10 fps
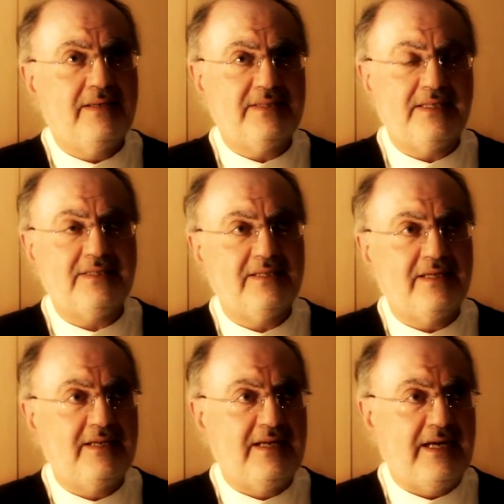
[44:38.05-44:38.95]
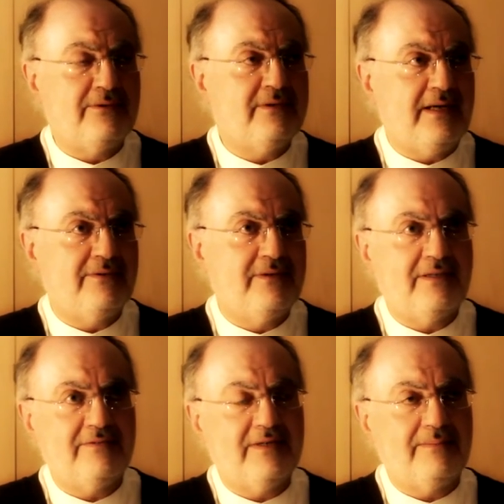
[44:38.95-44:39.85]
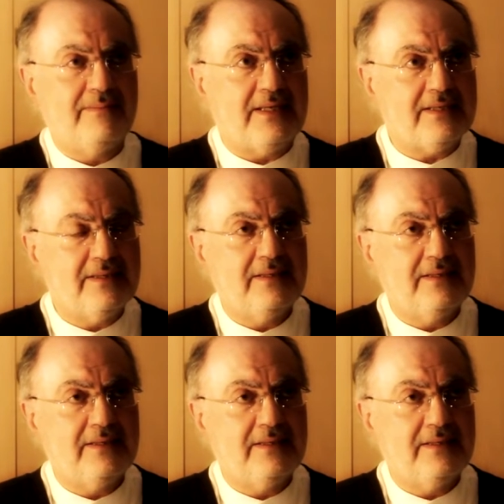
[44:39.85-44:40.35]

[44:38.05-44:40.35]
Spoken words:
As I said earlier, I wouldn't have come back.